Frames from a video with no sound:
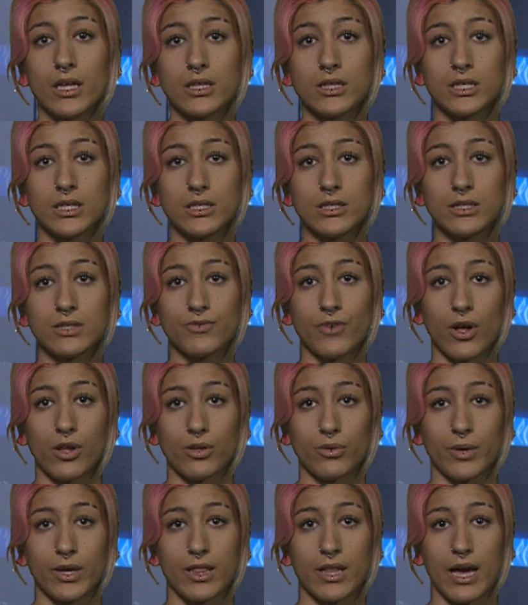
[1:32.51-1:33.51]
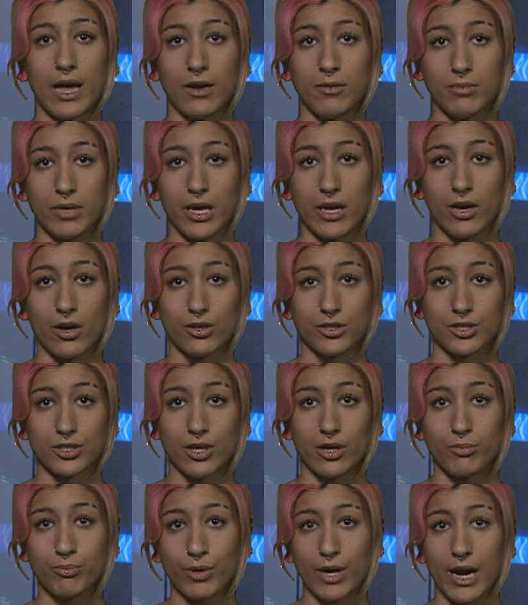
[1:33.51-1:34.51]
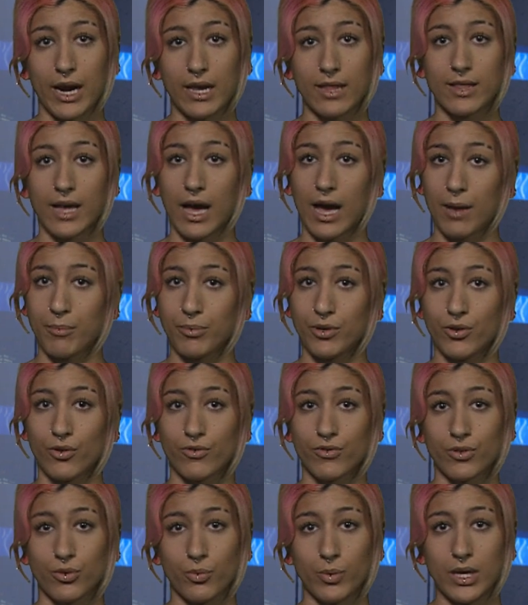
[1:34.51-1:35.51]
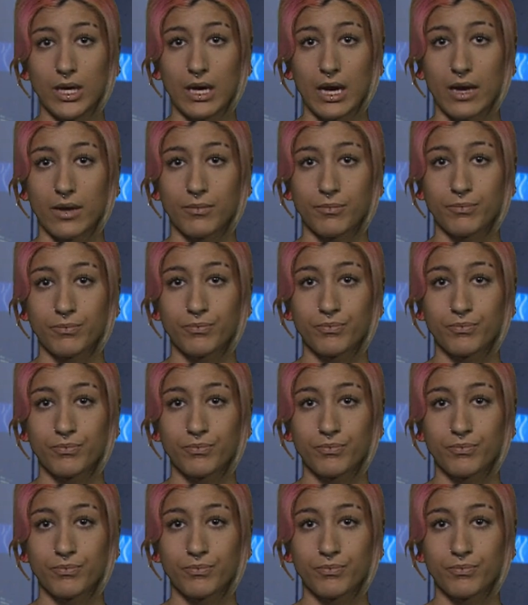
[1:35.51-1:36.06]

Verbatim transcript: This is following the NBA All Star break that happened over the weekend.